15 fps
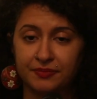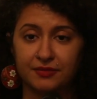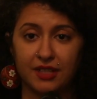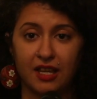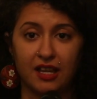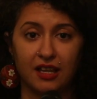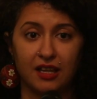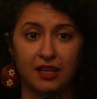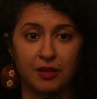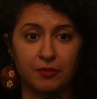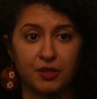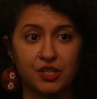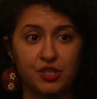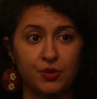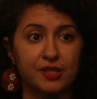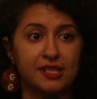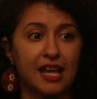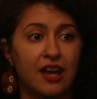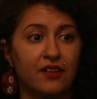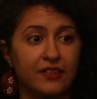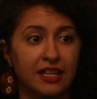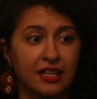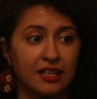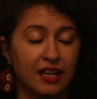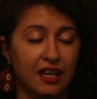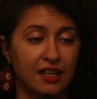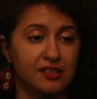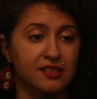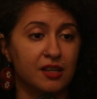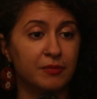because she was having
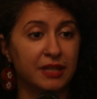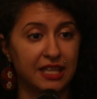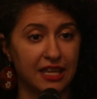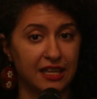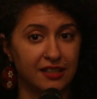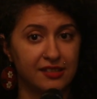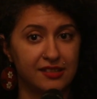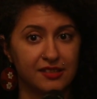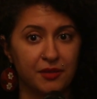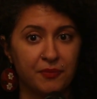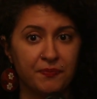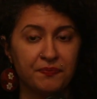stomach aches.